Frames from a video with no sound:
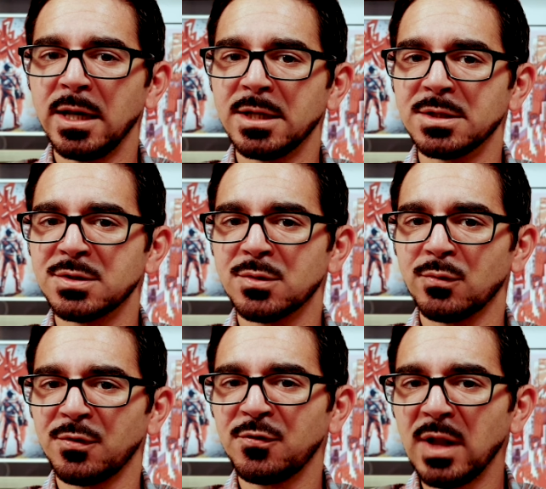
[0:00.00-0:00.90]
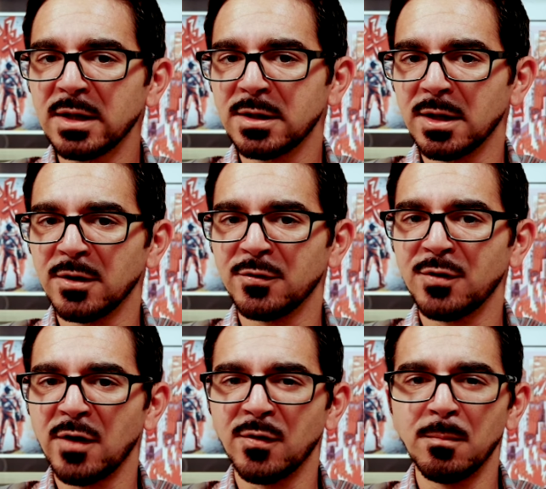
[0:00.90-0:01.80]
is reflective
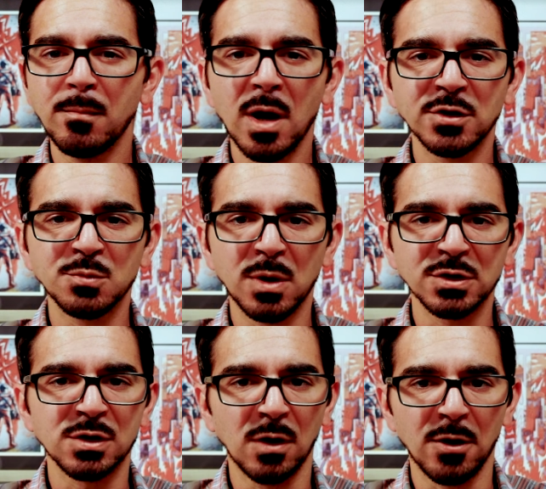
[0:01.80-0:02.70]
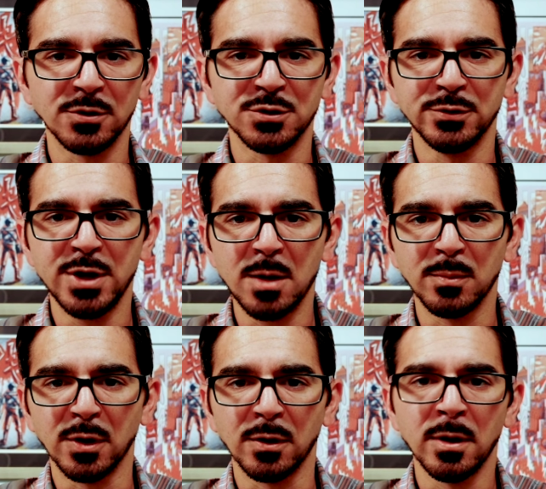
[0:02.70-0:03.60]
of a much larger
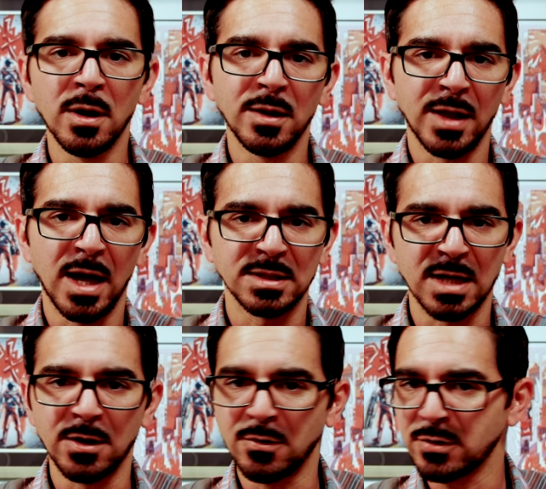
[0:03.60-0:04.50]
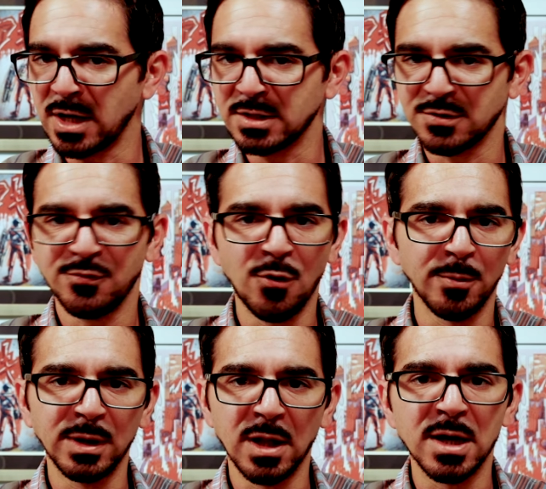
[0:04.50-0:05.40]
number that has had all kinds of
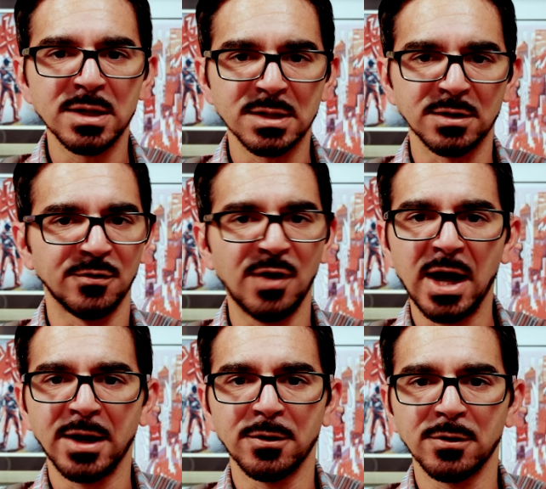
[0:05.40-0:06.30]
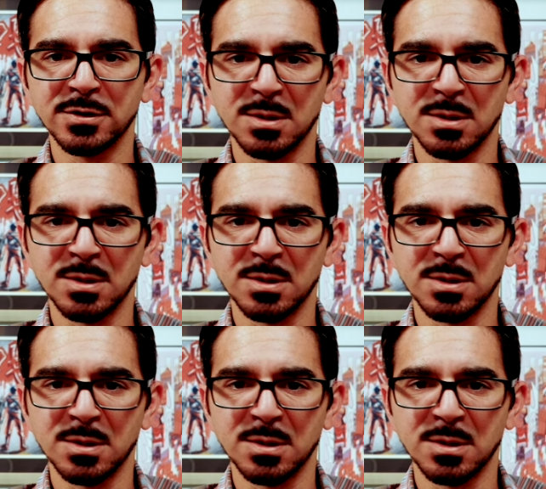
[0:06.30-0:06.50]
formulas and dividers and